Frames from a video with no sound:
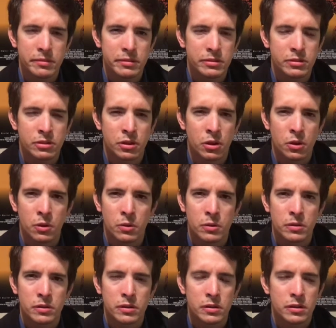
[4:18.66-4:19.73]
So
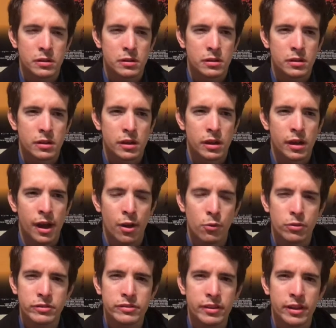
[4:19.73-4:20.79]
I
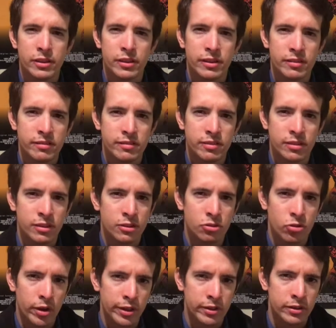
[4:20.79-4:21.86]
will say this: the
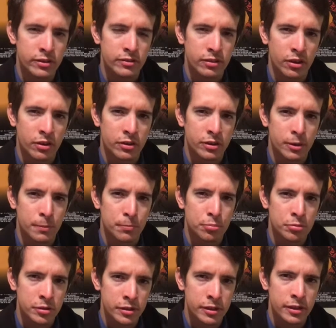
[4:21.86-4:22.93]
trailers are
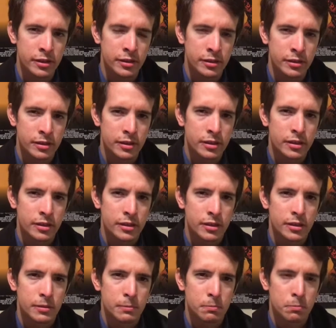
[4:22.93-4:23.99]
completely
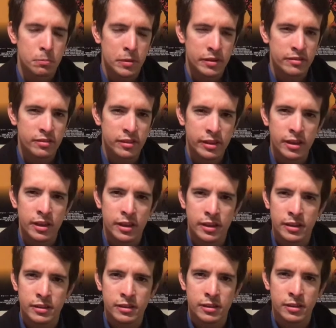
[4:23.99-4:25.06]

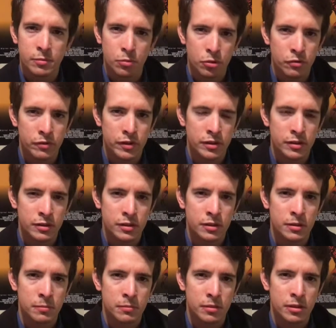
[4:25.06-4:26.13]
misleading.
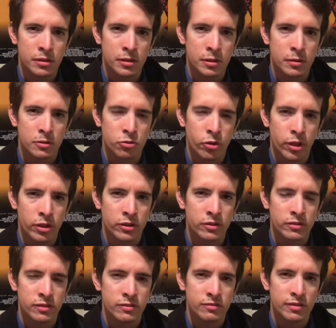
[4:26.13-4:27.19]
The
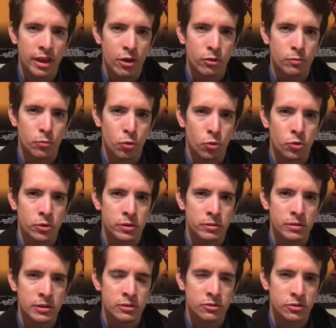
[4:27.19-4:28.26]
trailers sound more
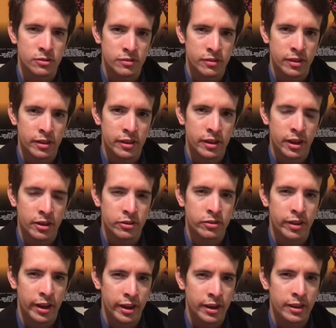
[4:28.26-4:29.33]
interesting and
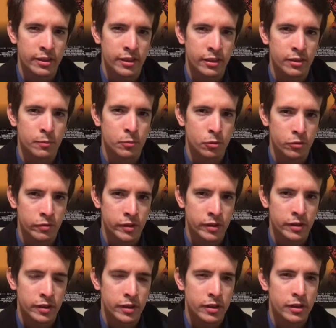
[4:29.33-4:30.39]
entertaining than the
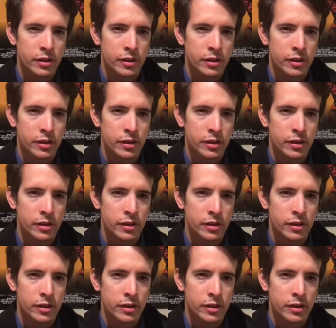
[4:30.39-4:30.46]
movie.